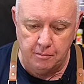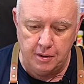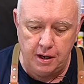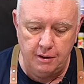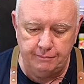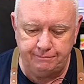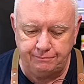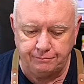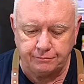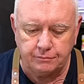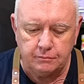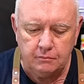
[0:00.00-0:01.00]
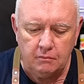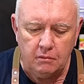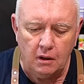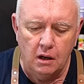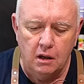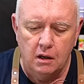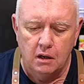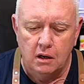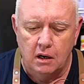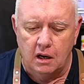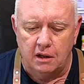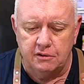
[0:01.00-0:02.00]
me.
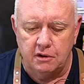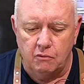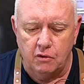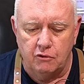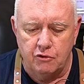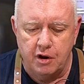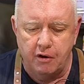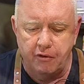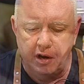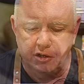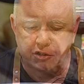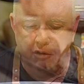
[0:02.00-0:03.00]
I think we'll rearrange